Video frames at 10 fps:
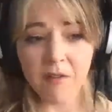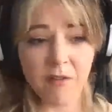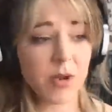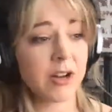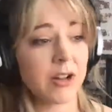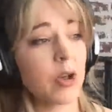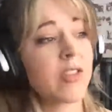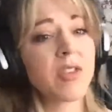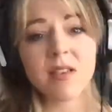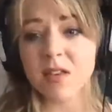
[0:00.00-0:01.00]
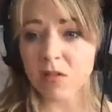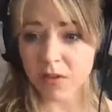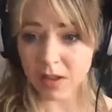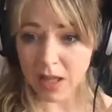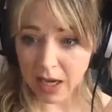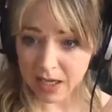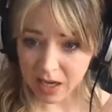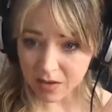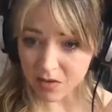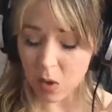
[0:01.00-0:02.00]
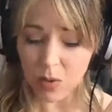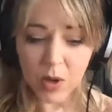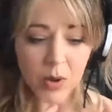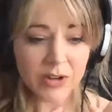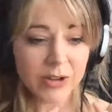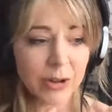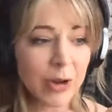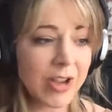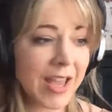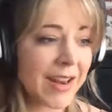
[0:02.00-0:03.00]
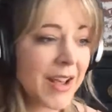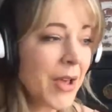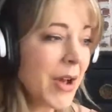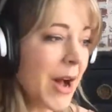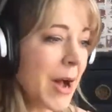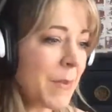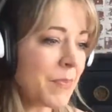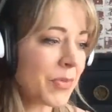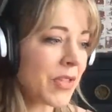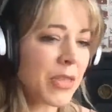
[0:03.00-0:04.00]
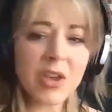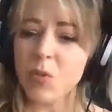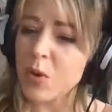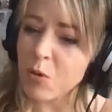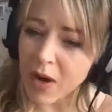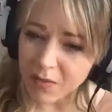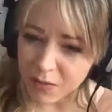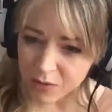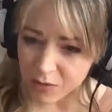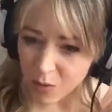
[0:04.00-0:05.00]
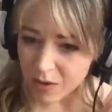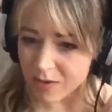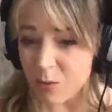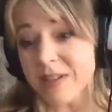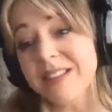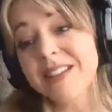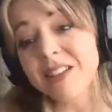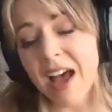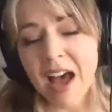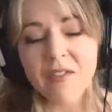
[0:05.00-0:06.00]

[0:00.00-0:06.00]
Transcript: Are we going to look at the silver linings? Are we going to look at the things we're grateful for that we still have?